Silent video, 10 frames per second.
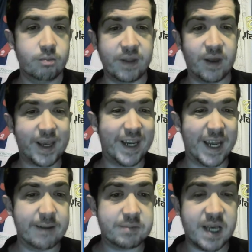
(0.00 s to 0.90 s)
Been lacking
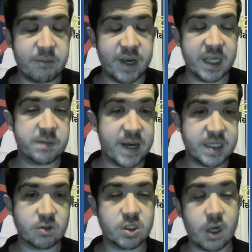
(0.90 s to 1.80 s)
game time. We
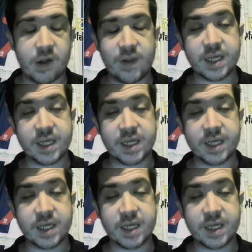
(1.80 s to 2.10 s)
expect to start.